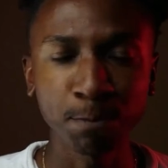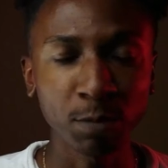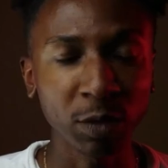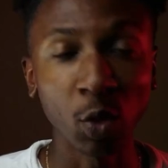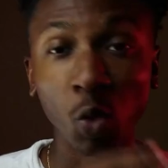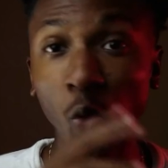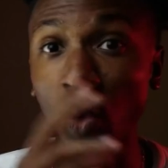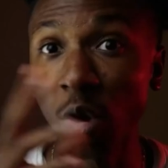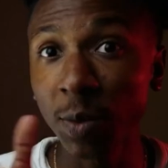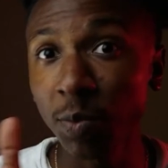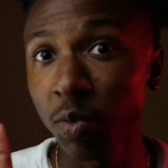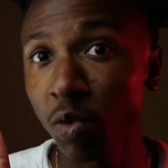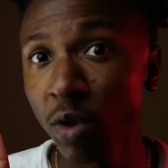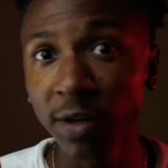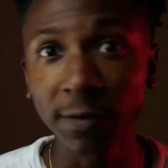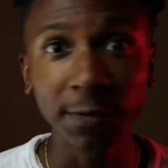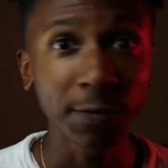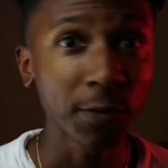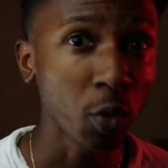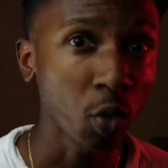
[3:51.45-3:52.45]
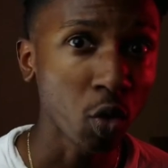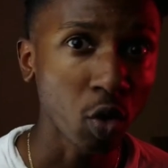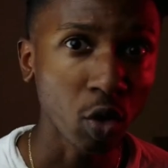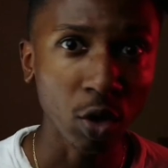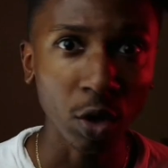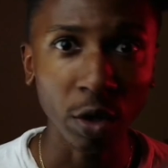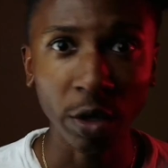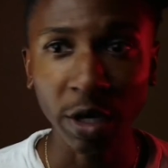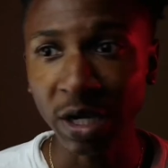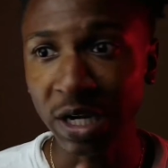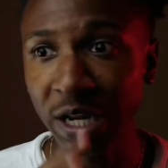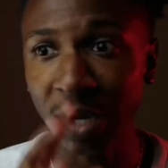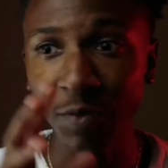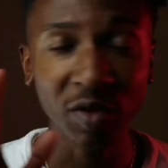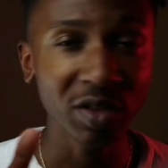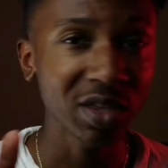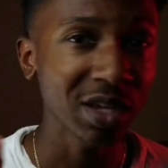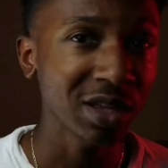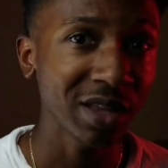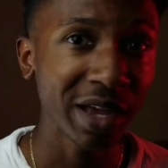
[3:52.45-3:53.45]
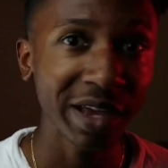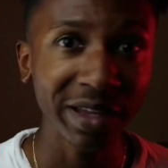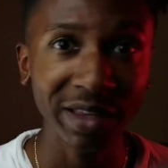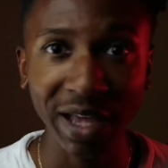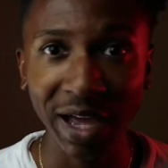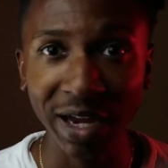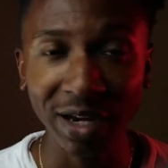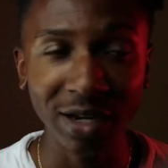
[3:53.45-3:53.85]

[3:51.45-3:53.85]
1.4 and everything like that,